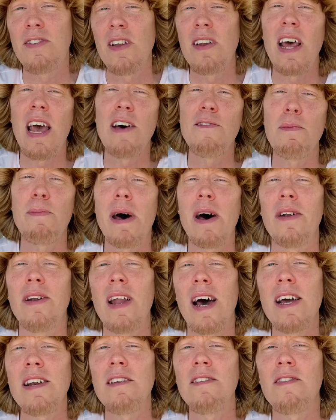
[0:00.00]
said to have about
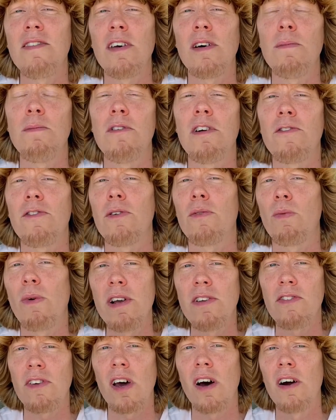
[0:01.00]
90 some different
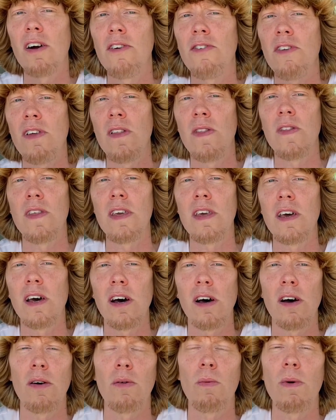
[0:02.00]
race cars in the
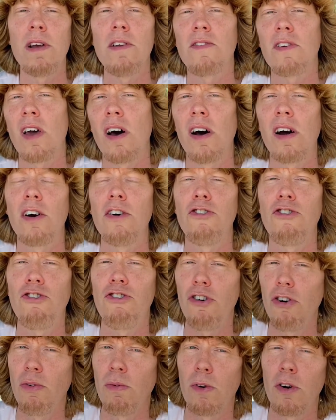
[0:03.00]
uh, race car
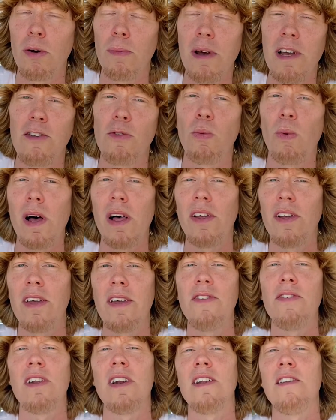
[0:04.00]
showroom, as well
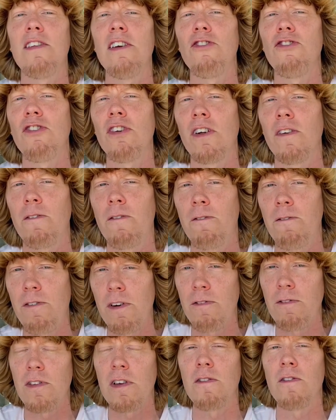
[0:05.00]
as an additional
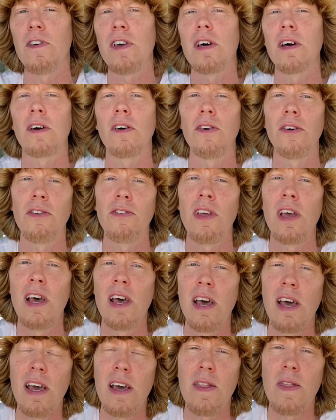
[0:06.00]
50 vehicles
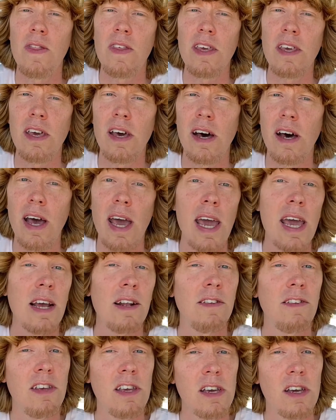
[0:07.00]
in the uh,
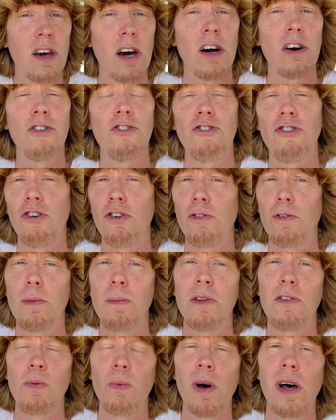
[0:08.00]
antique car
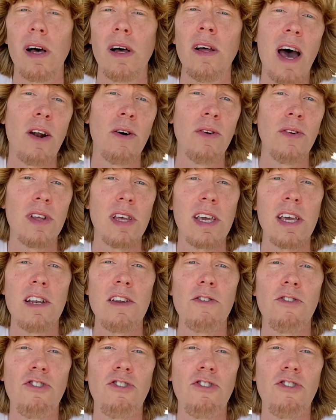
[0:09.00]
showroom as well. Not only can you